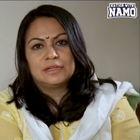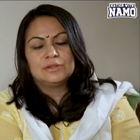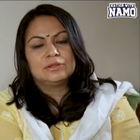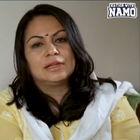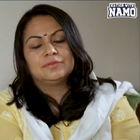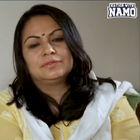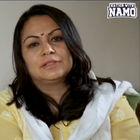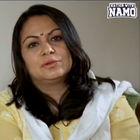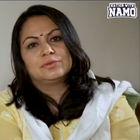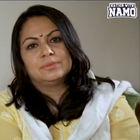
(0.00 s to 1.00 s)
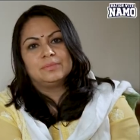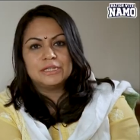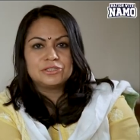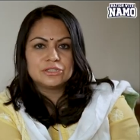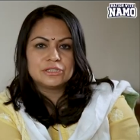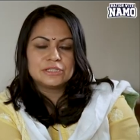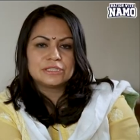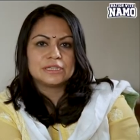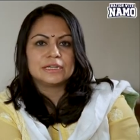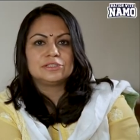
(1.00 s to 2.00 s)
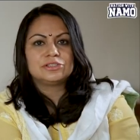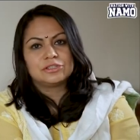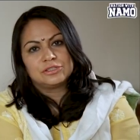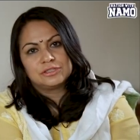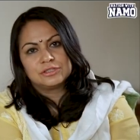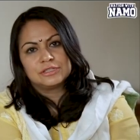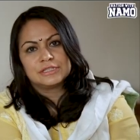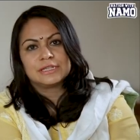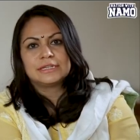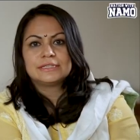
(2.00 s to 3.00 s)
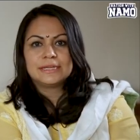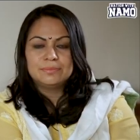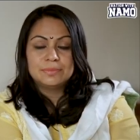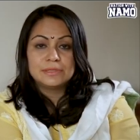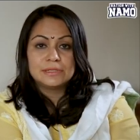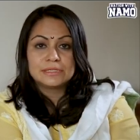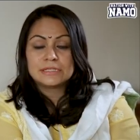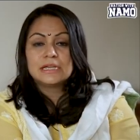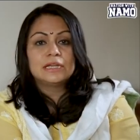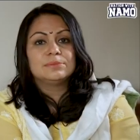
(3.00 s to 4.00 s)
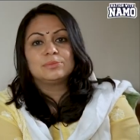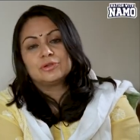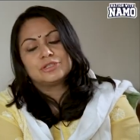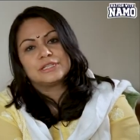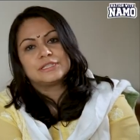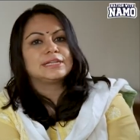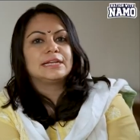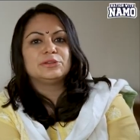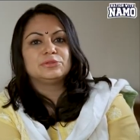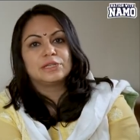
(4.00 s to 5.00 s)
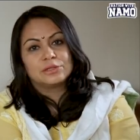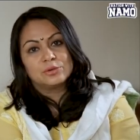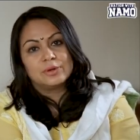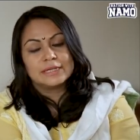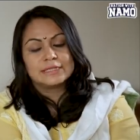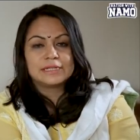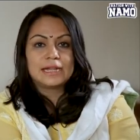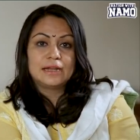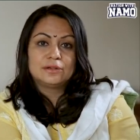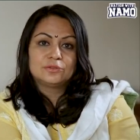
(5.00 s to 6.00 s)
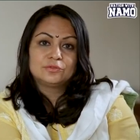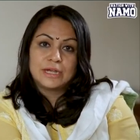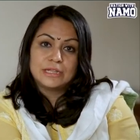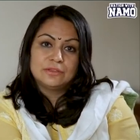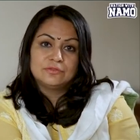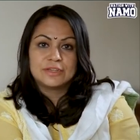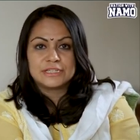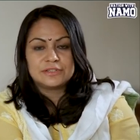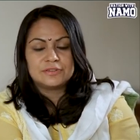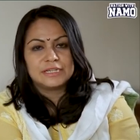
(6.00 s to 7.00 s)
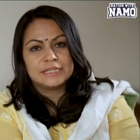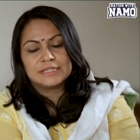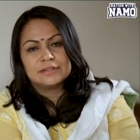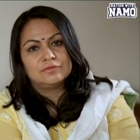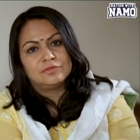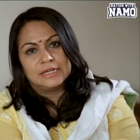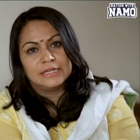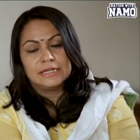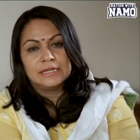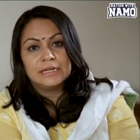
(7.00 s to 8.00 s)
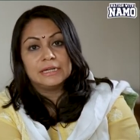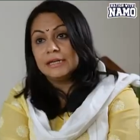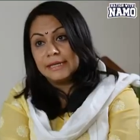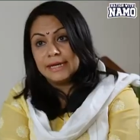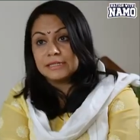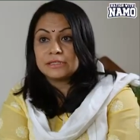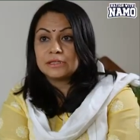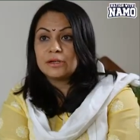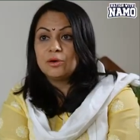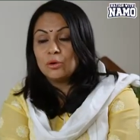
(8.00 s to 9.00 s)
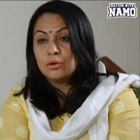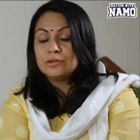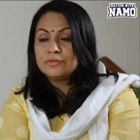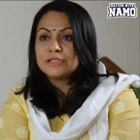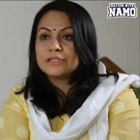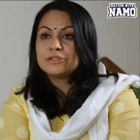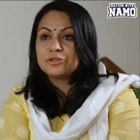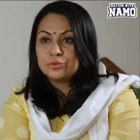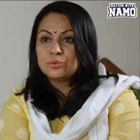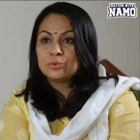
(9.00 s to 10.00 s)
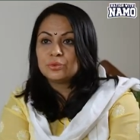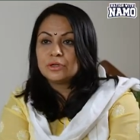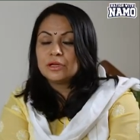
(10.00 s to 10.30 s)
You'd love the Goan beaches and churches and temples. Brochures tell you that Goa is a land of fun, festivities, and feni. Yes, all of this is true.